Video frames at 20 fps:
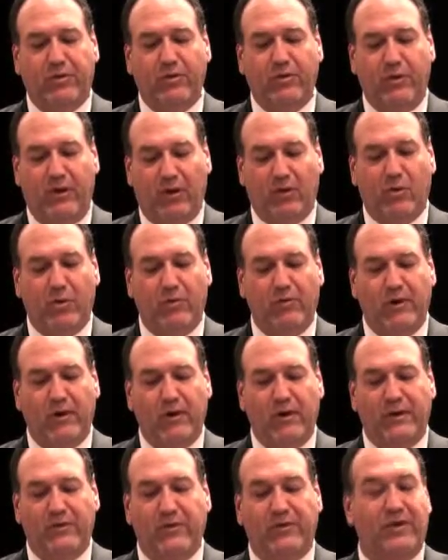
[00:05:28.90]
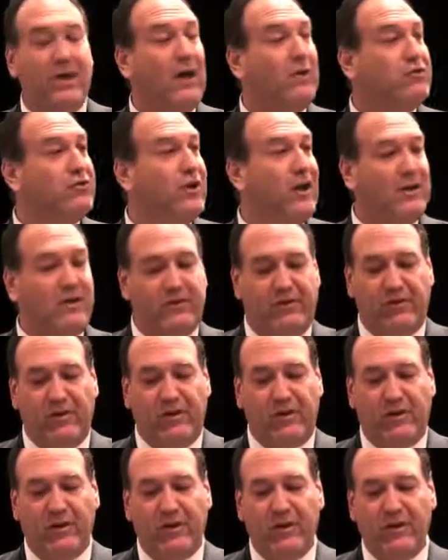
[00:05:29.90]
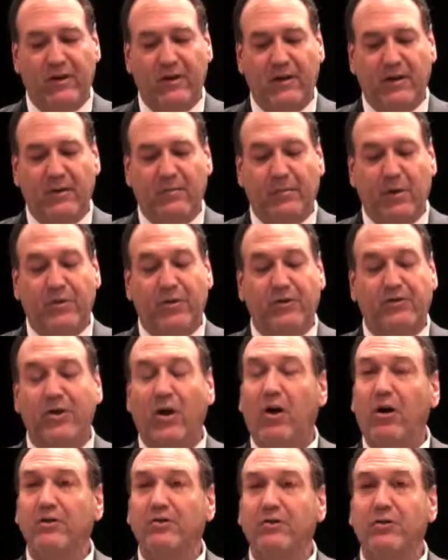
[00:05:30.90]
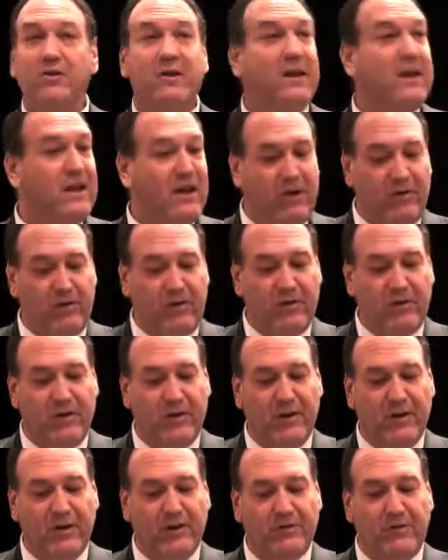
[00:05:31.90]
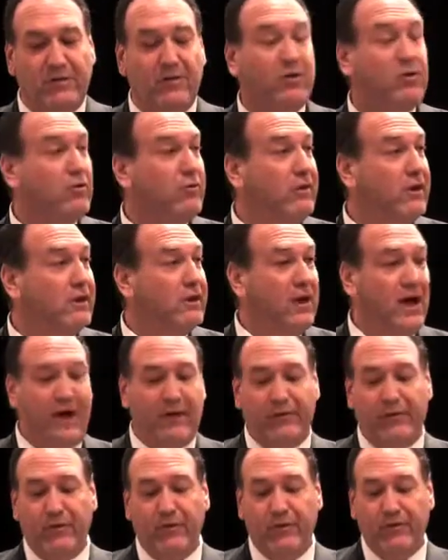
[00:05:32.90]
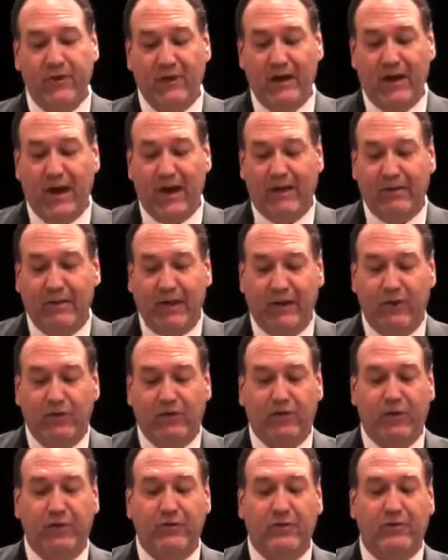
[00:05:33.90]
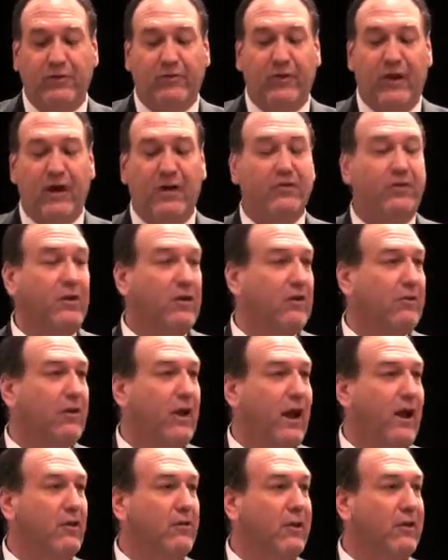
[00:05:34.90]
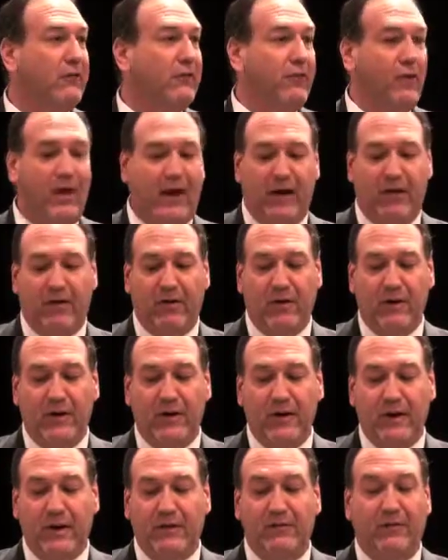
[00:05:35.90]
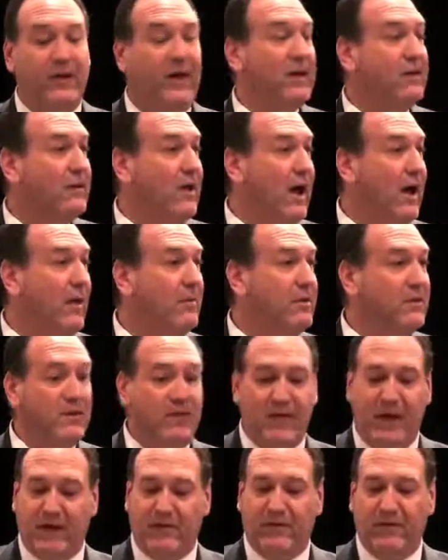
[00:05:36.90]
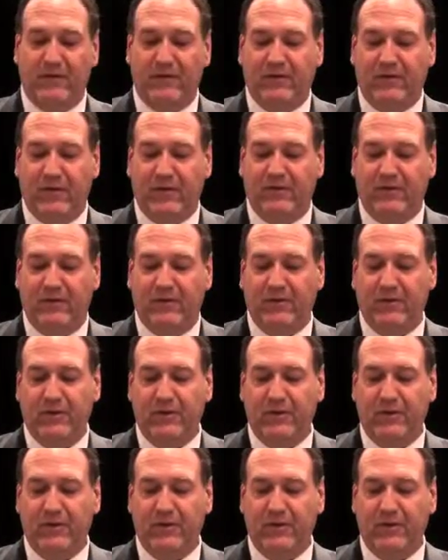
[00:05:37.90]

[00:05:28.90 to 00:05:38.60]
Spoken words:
Korea in the South China Sea, both as a hunter and a killer during the Korean conflict, and later served as a volunteer airlift flyer in Vietnam in the 1960s.